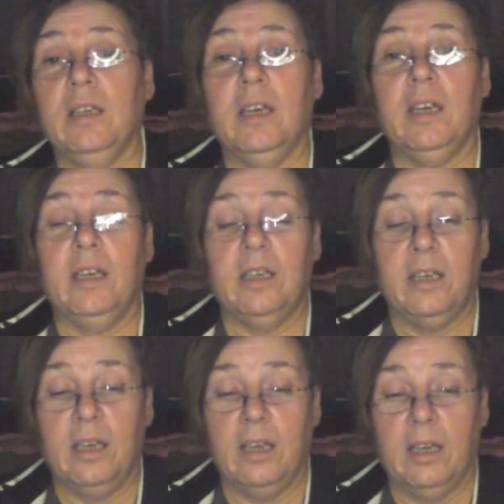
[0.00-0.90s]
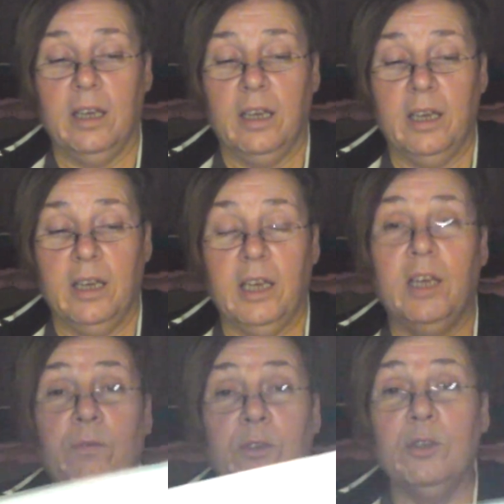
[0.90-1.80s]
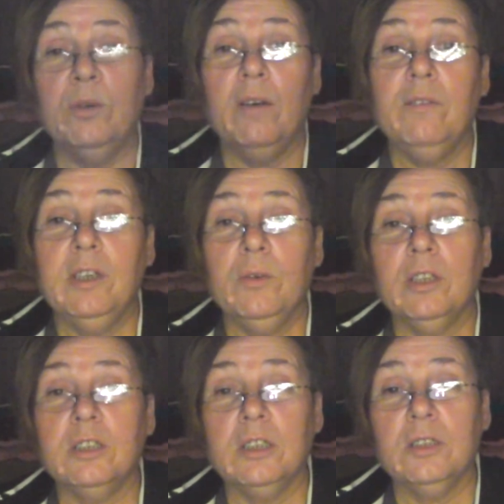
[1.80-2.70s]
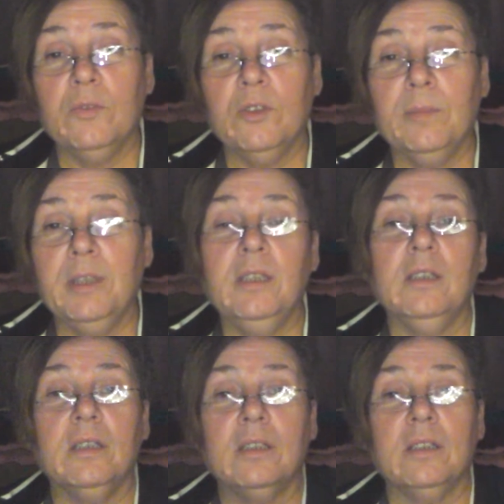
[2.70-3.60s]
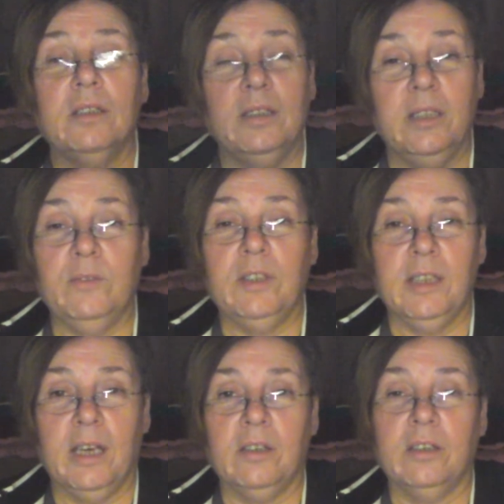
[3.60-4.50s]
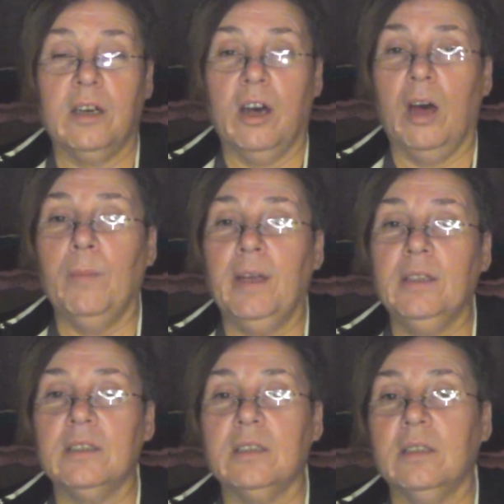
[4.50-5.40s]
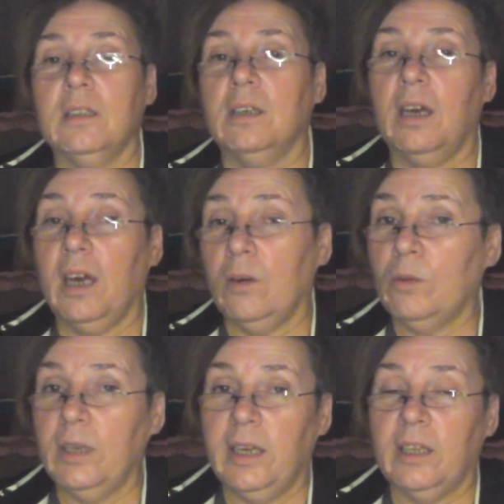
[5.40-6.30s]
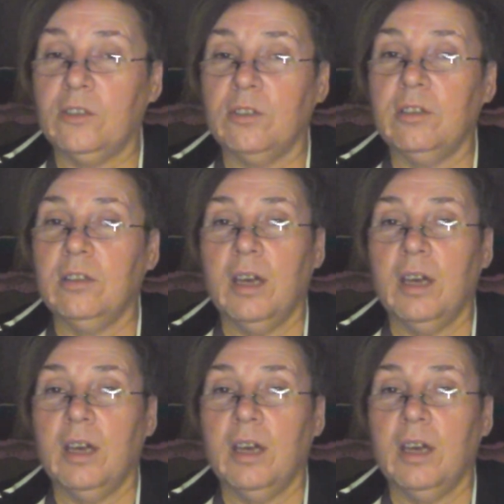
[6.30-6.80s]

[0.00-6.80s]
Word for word: And if you have any questions for me, leave it down in the comments. I will answer.